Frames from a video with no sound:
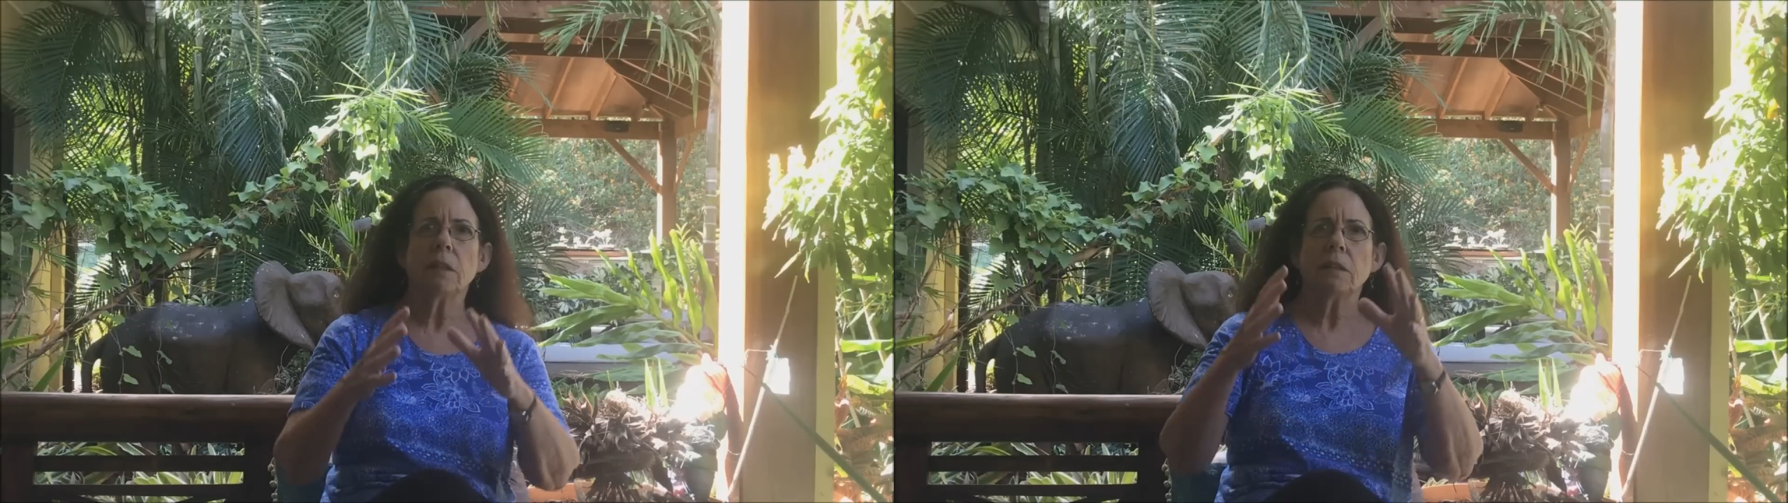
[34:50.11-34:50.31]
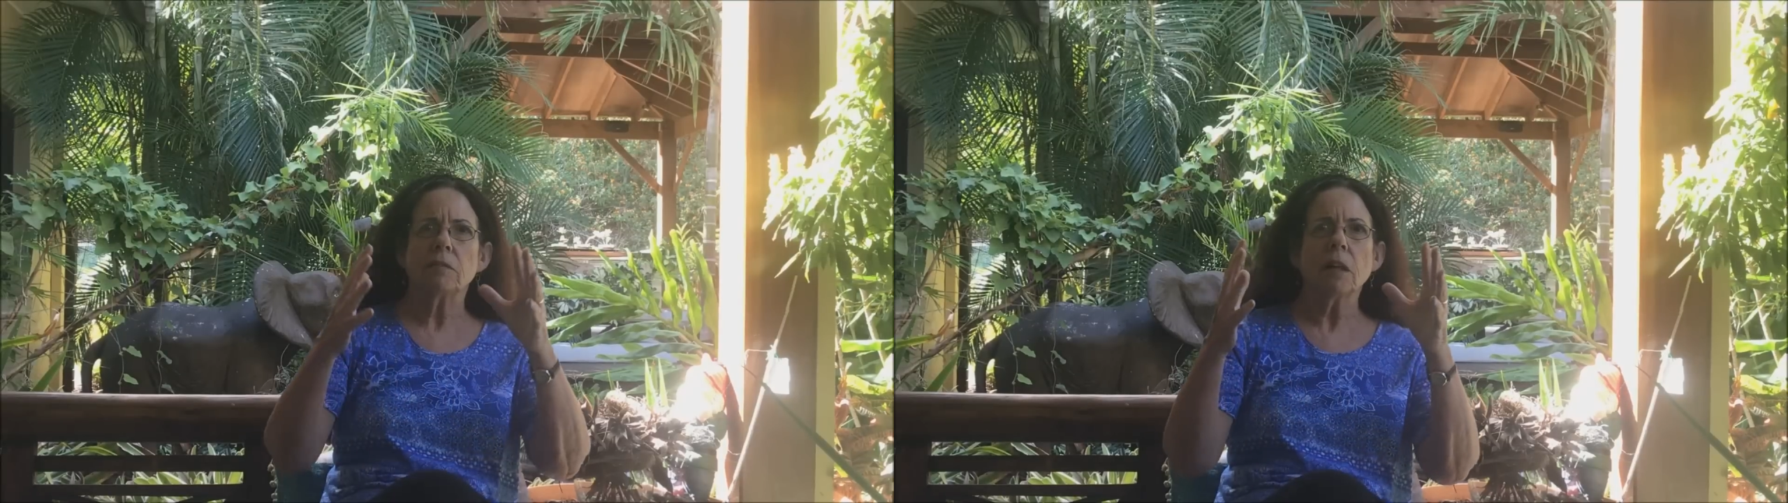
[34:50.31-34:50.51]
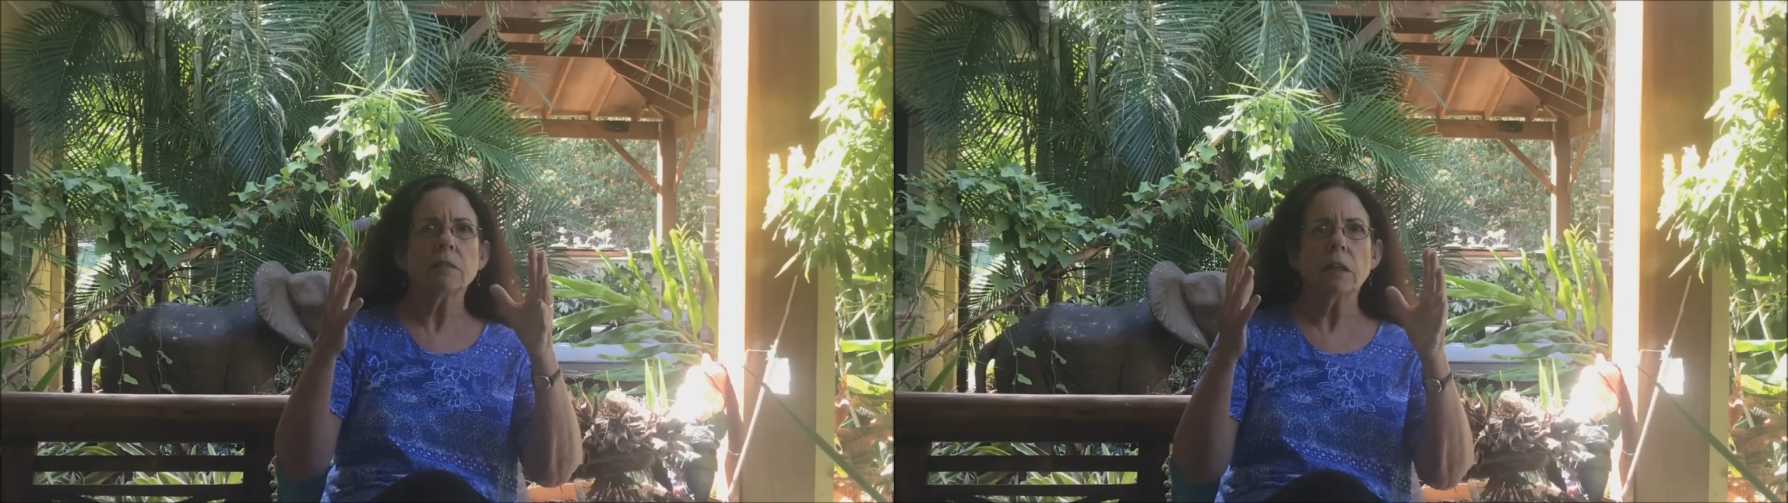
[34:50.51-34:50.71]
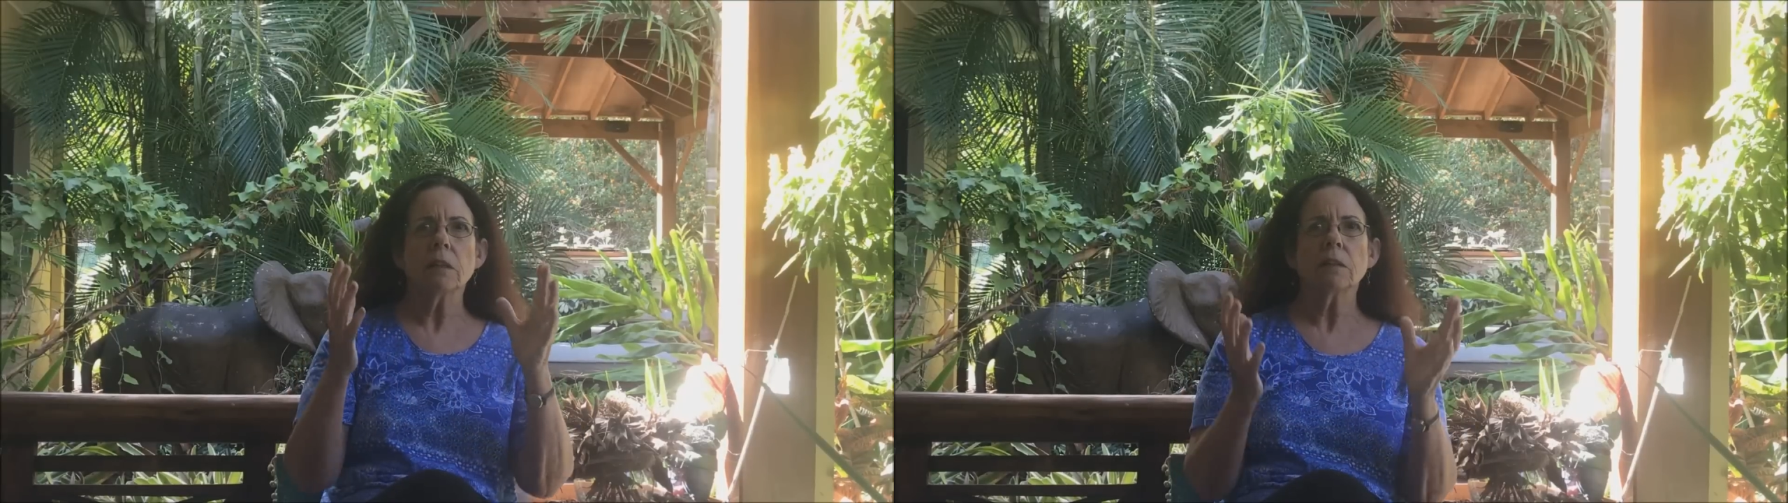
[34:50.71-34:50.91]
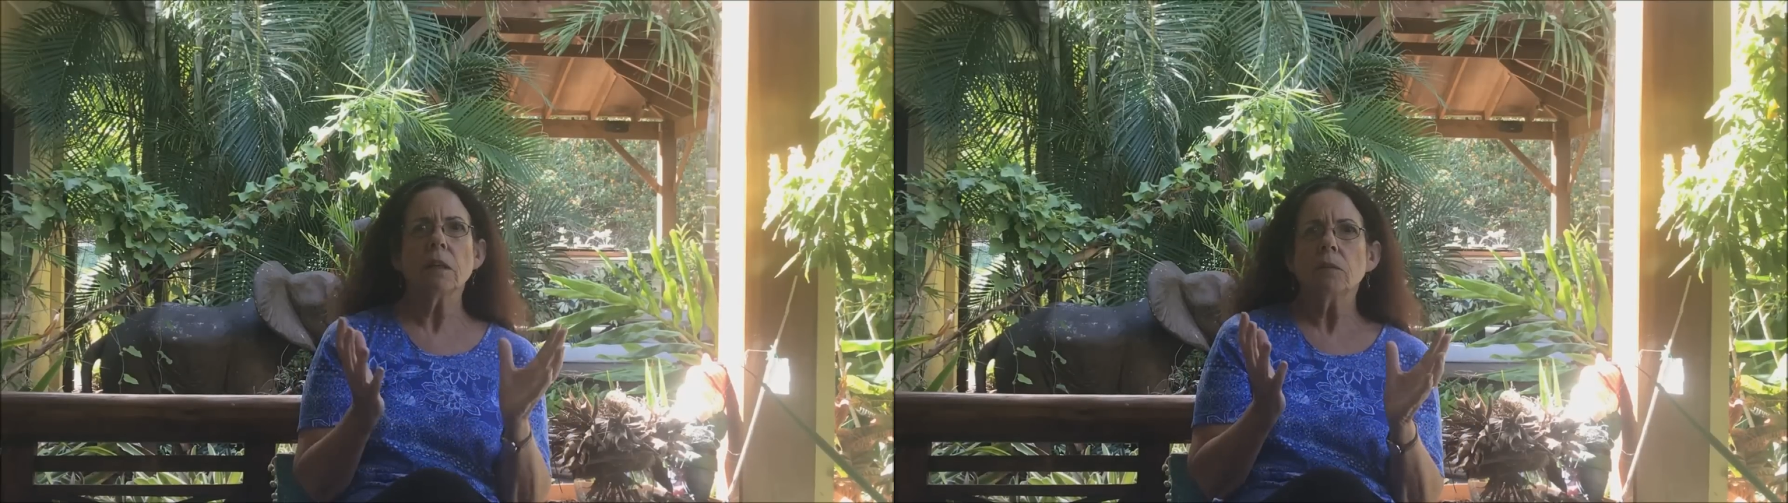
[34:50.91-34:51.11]
It's like they
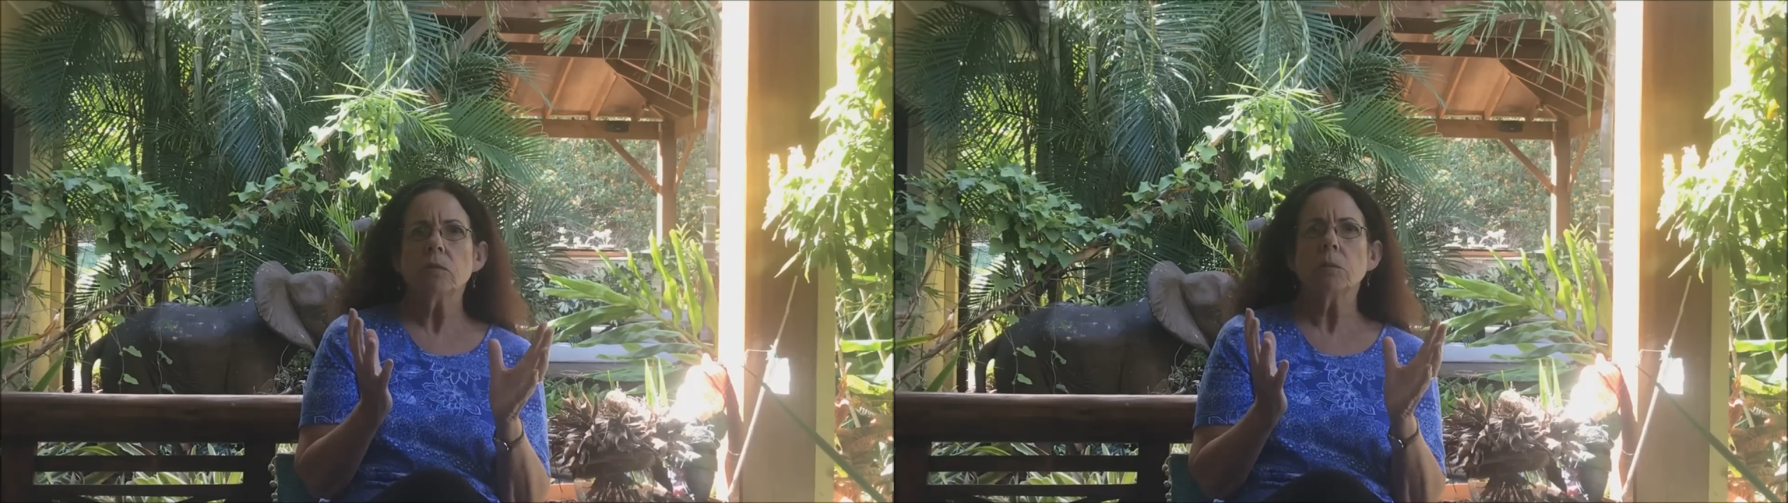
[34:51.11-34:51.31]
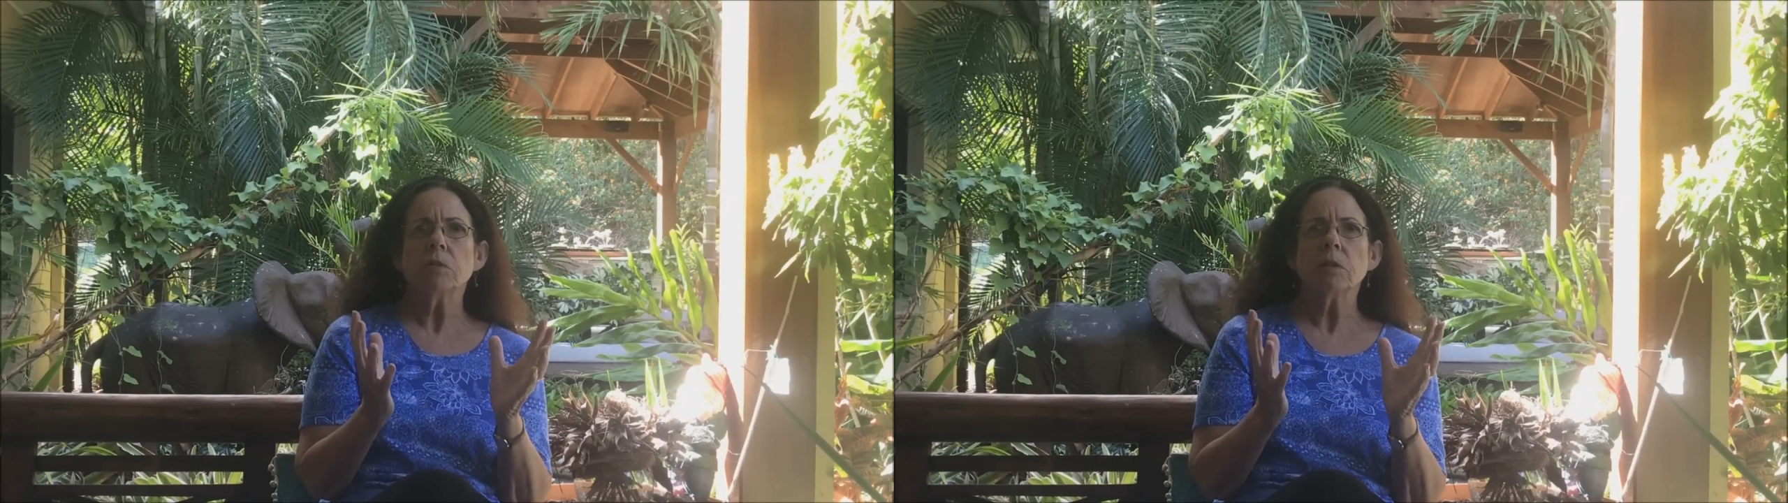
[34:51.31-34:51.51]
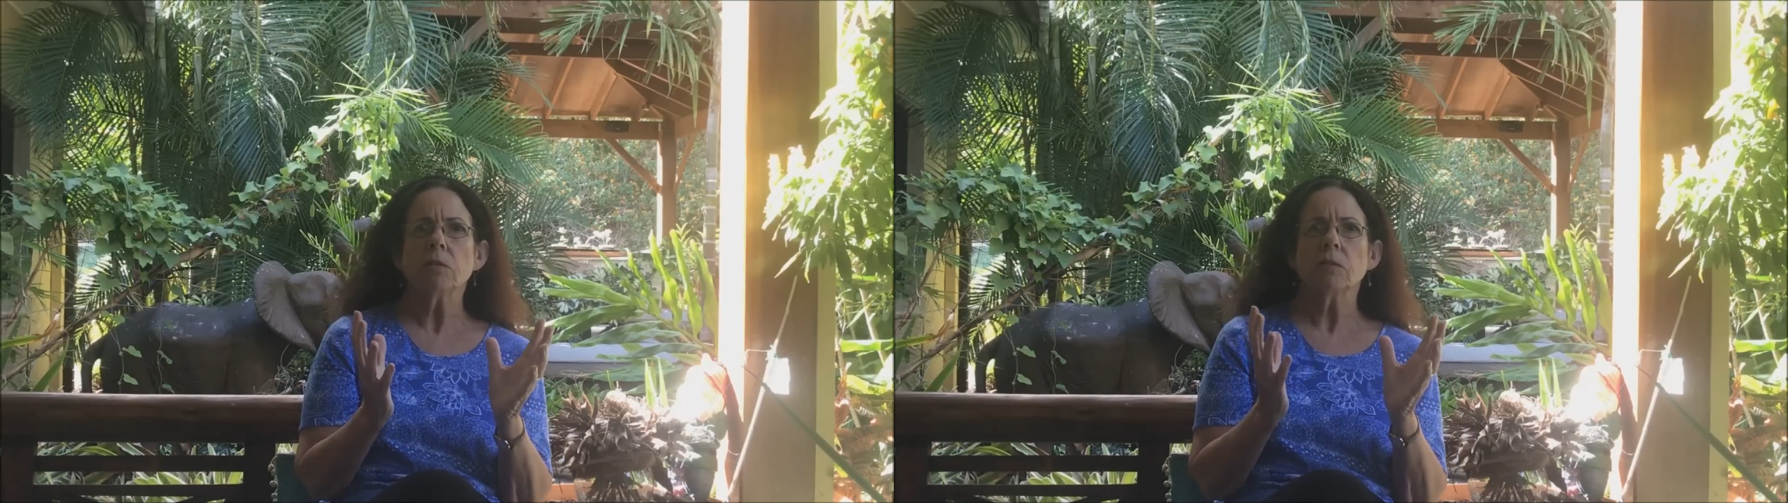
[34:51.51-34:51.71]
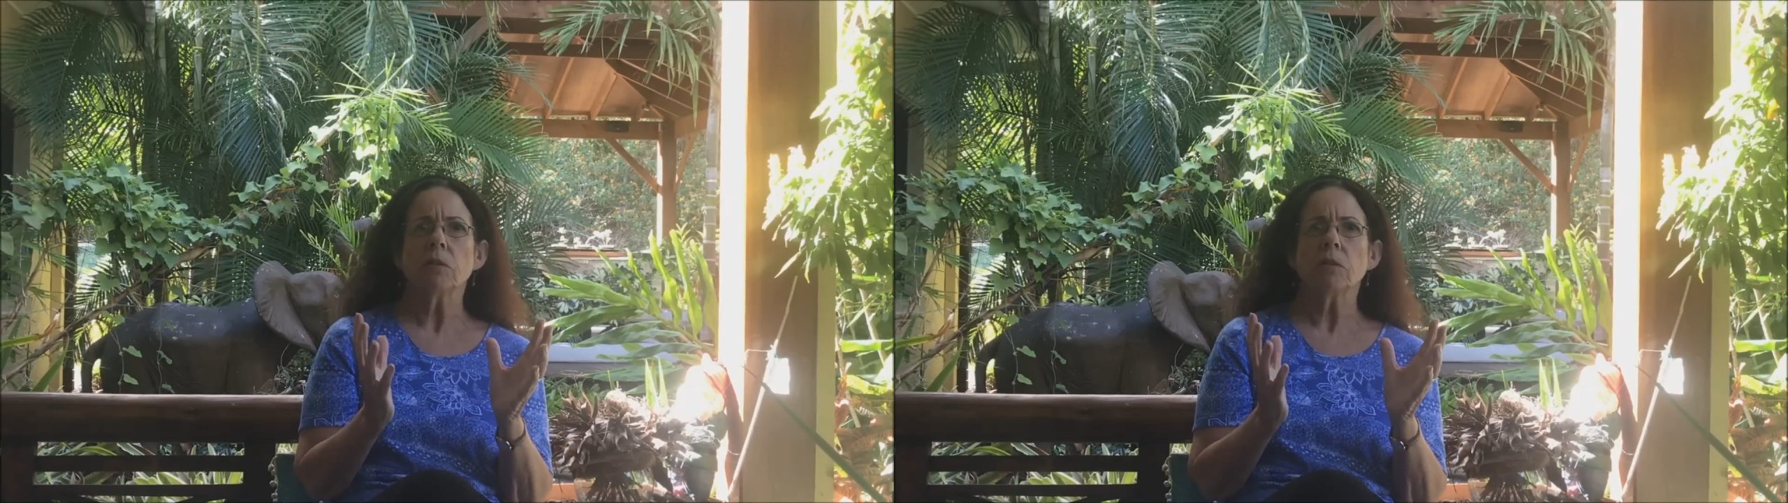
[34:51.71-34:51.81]
enclose themselves